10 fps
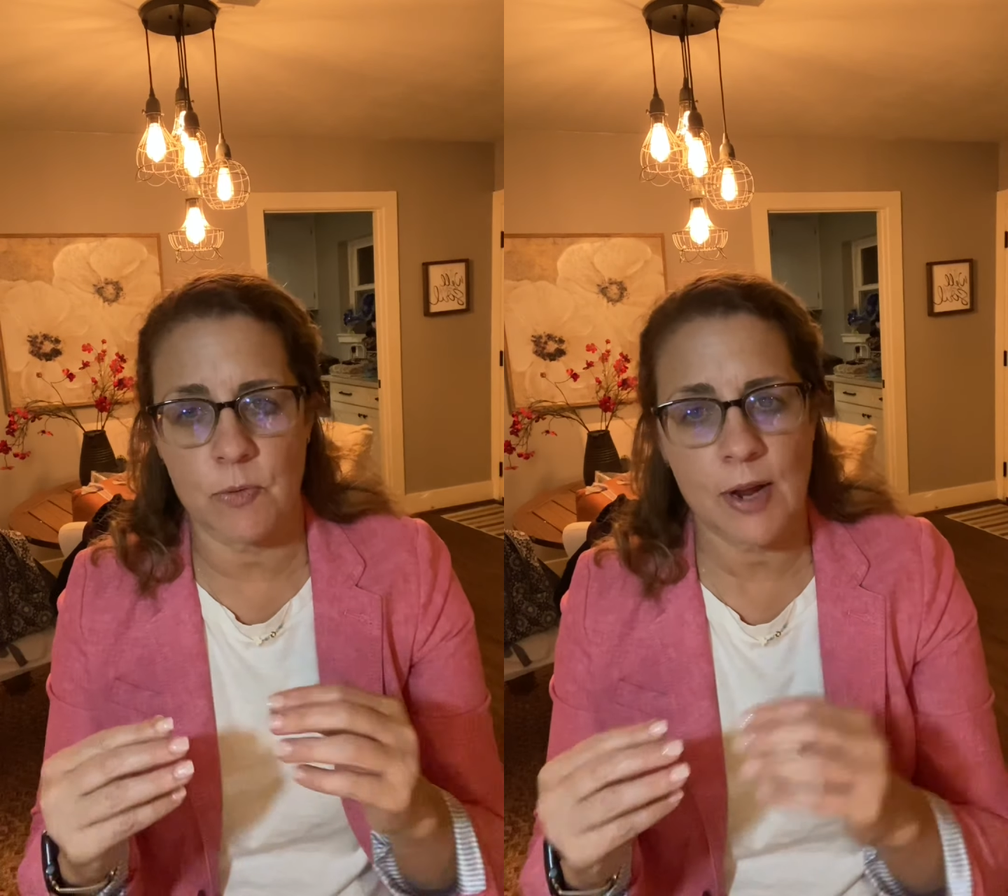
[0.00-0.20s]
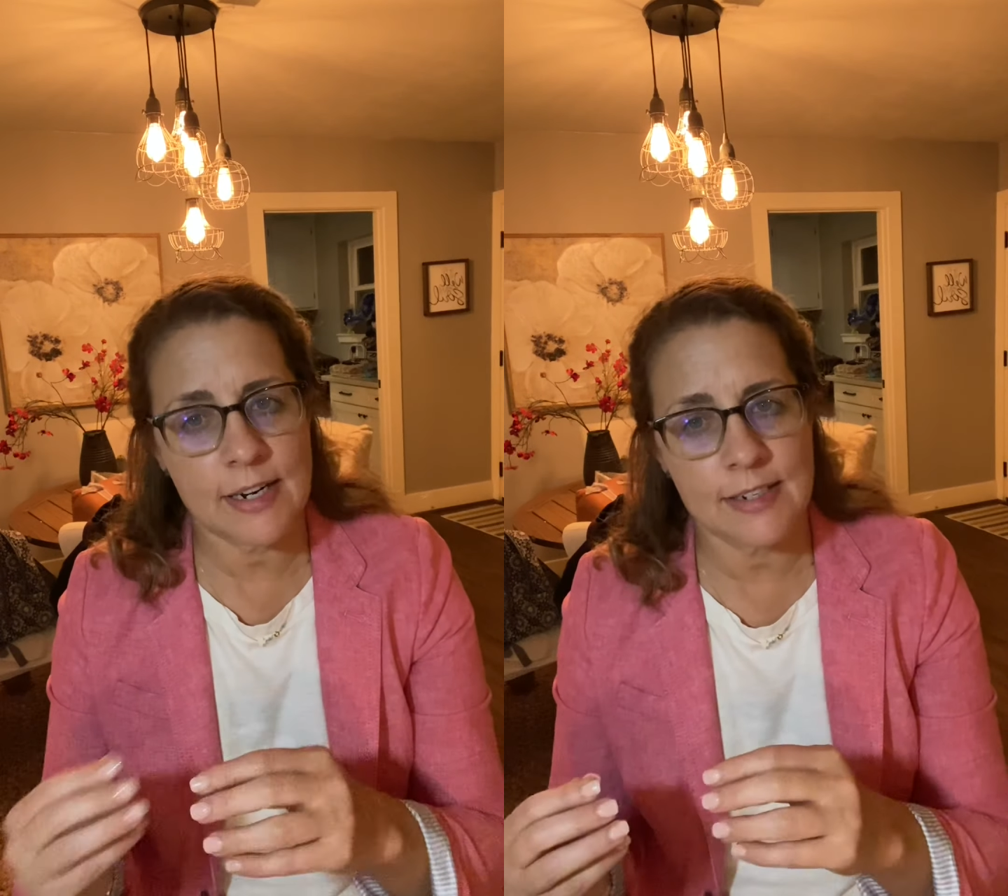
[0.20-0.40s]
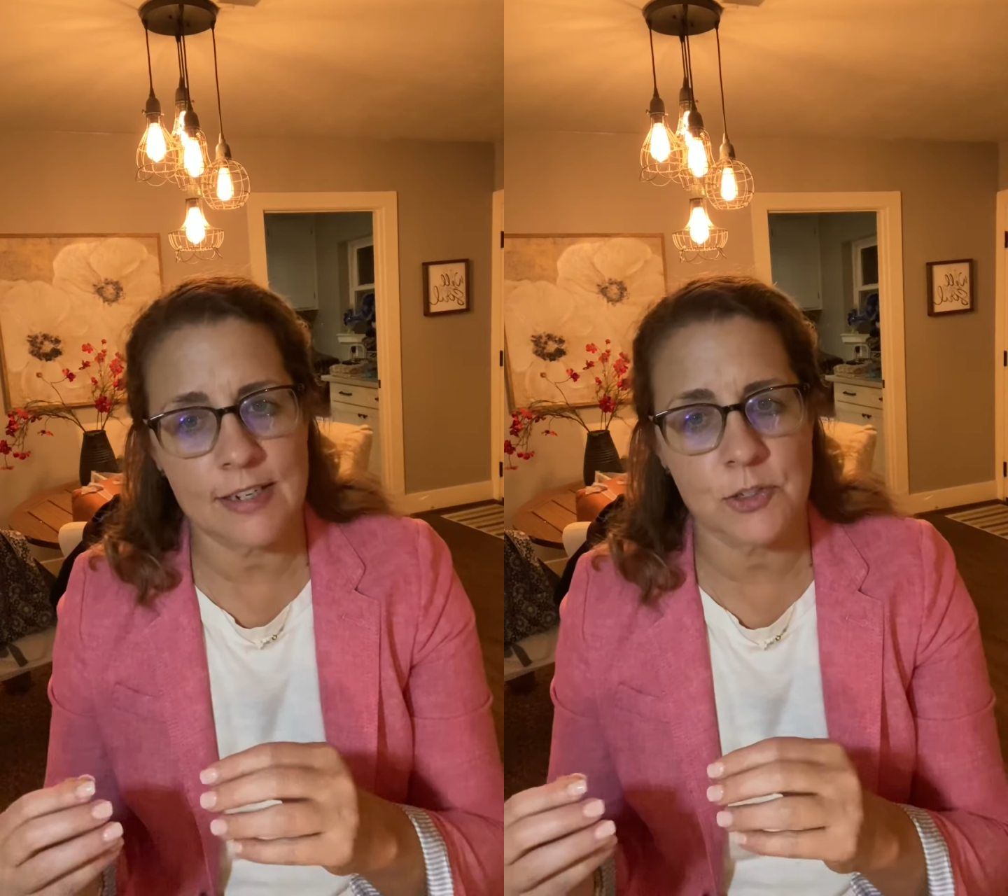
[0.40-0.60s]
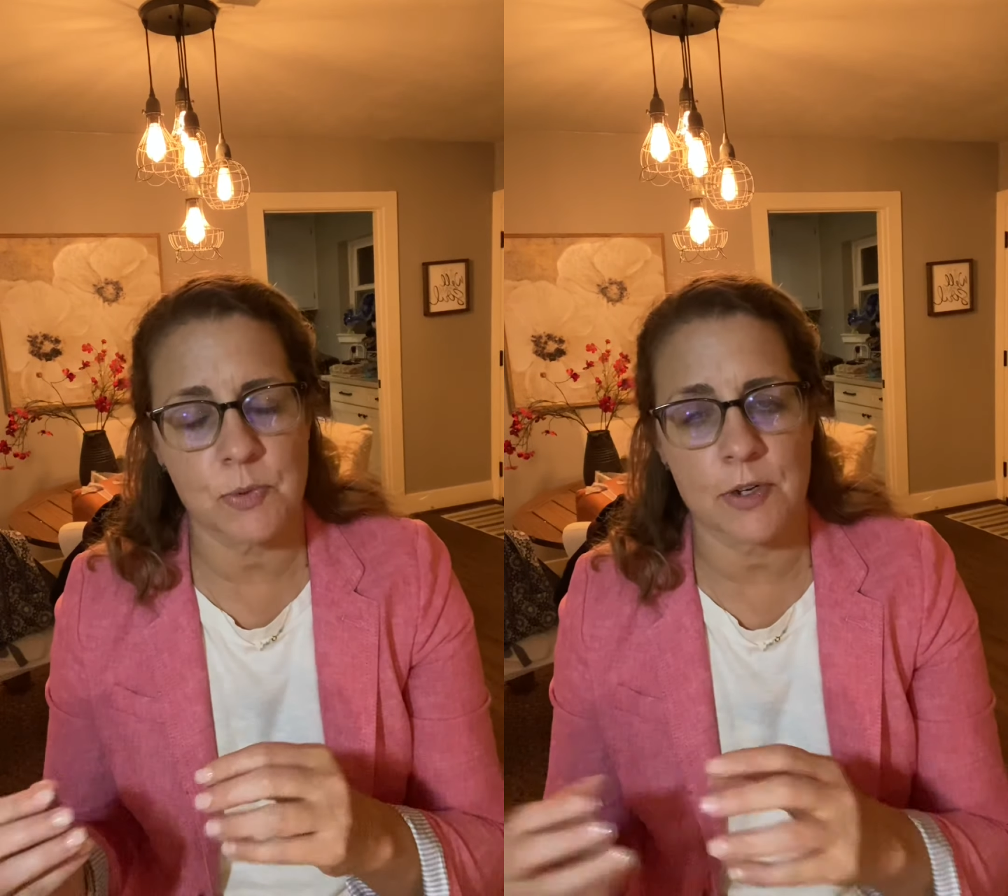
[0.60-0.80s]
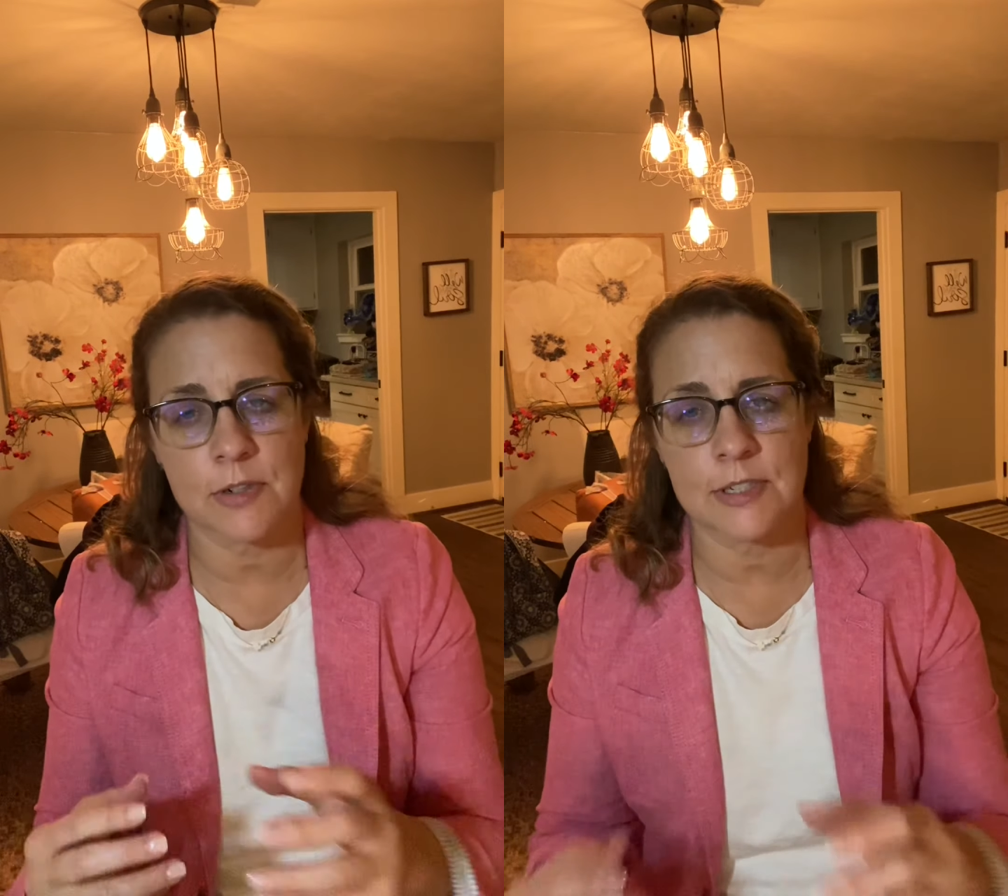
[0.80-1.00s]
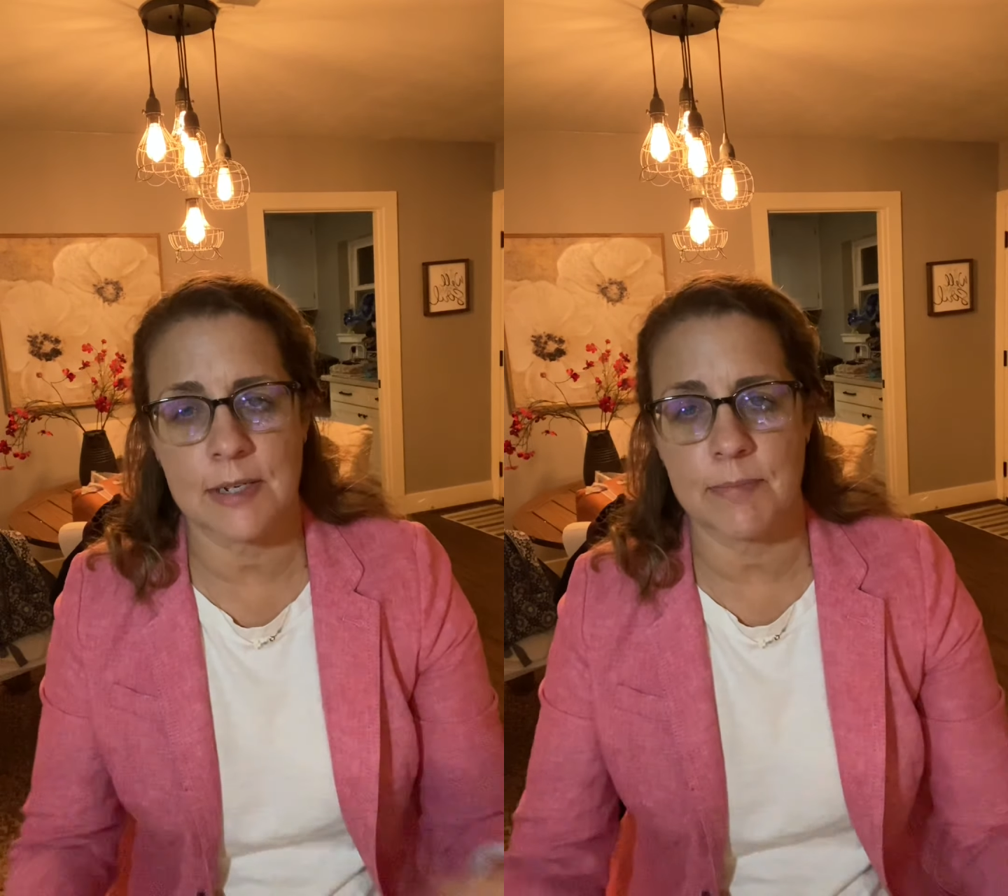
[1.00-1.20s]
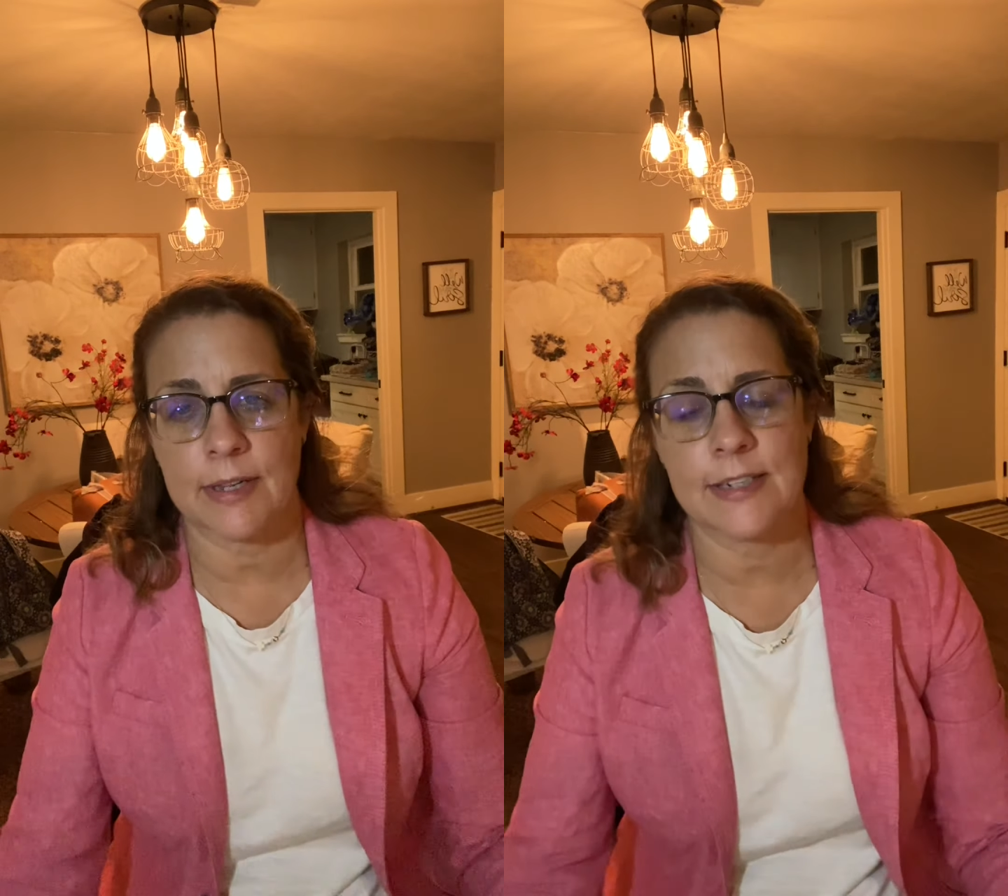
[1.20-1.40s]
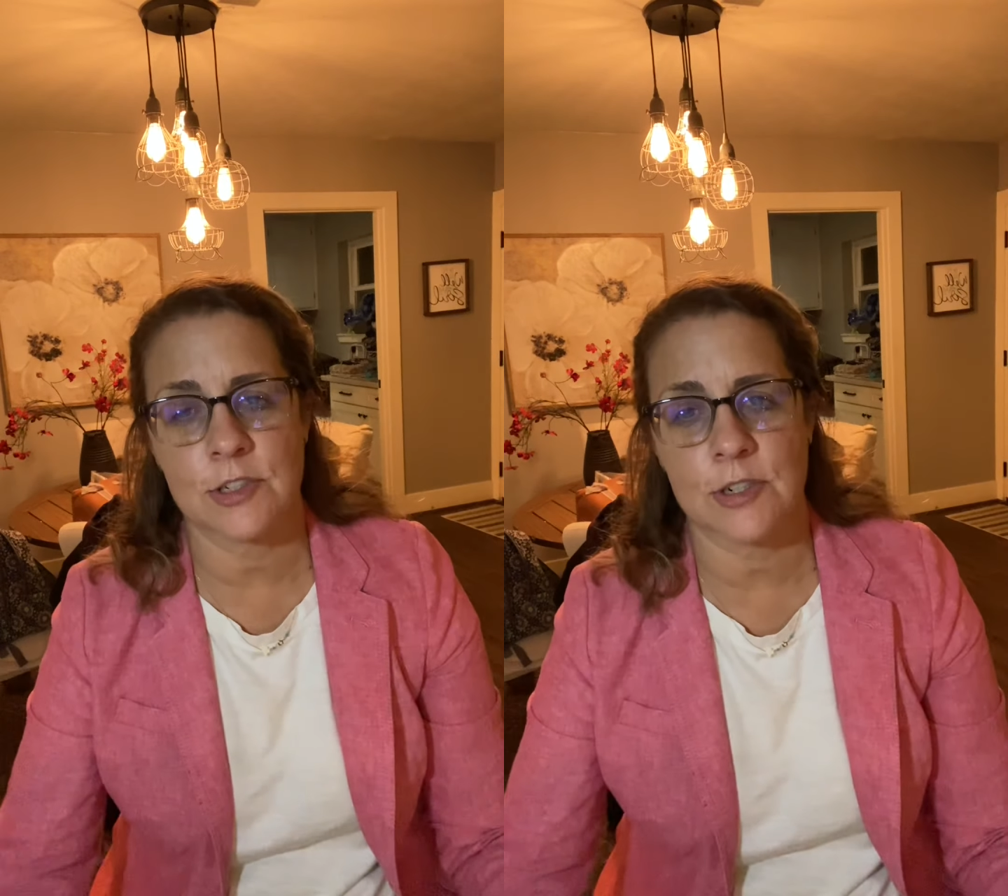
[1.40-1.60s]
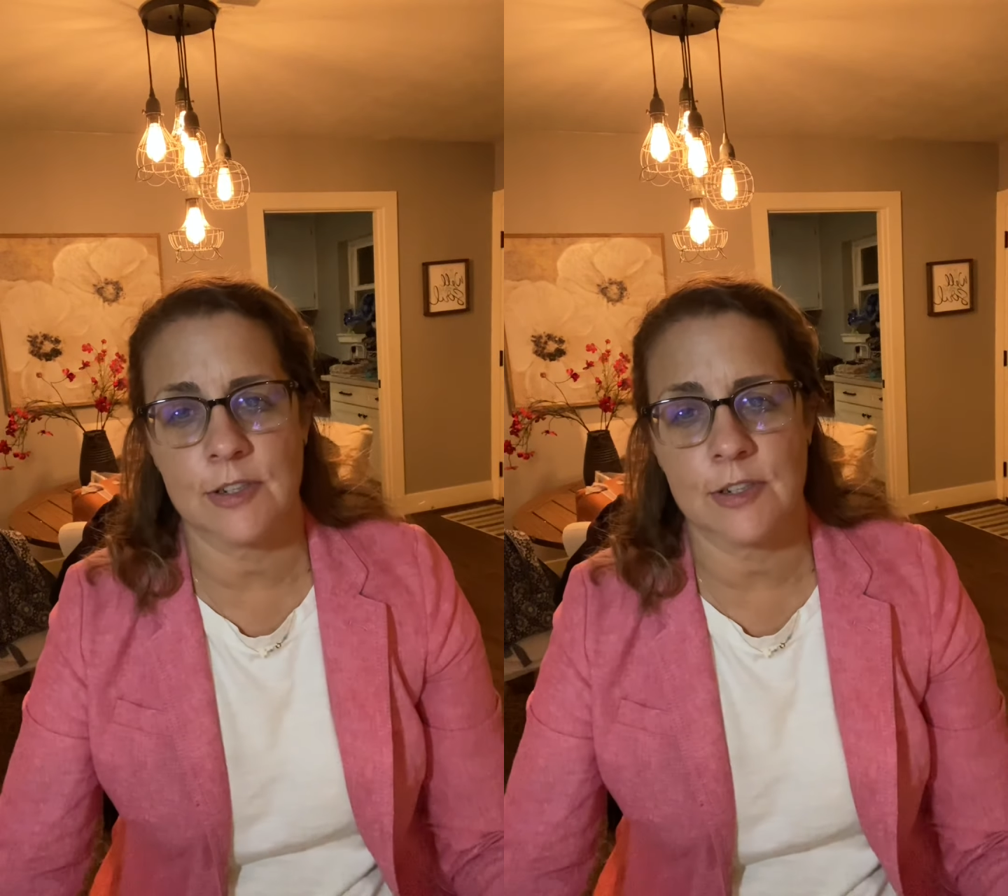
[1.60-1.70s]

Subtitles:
readiness with Hershey and Blanchard,